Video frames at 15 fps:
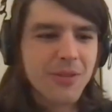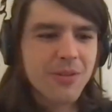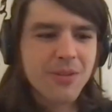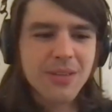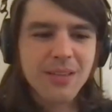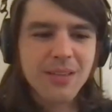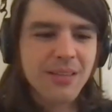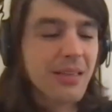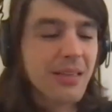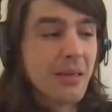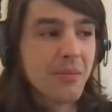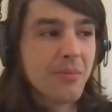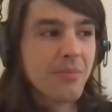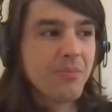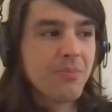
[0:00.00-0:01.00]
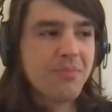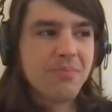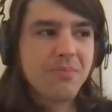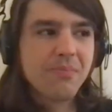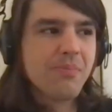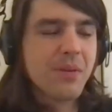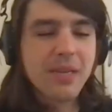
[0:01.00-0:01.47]
You can
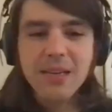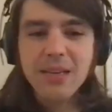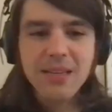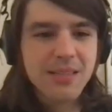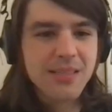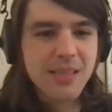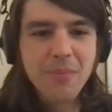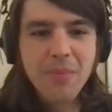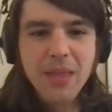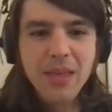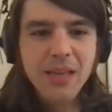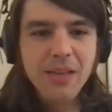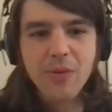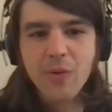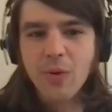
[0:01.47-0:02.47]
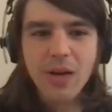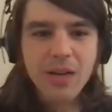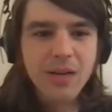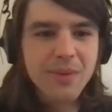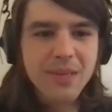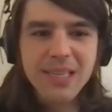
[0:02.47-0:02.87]
be in something if you want to